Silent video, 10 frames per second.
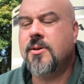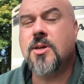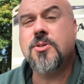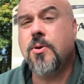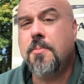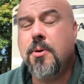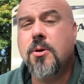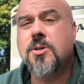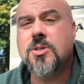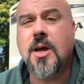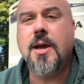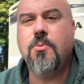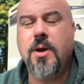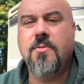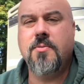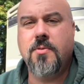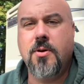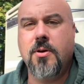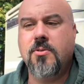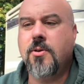It's also a pure sine wave inverter,